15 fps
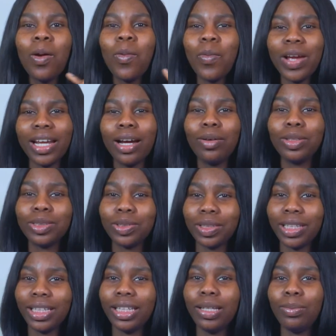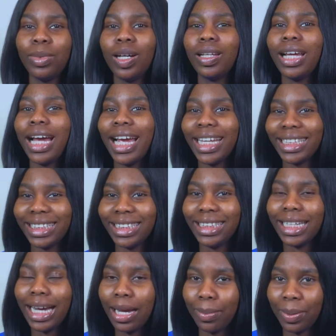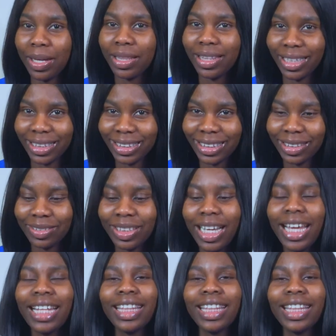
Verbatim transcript: when I was talking about antihypertensives.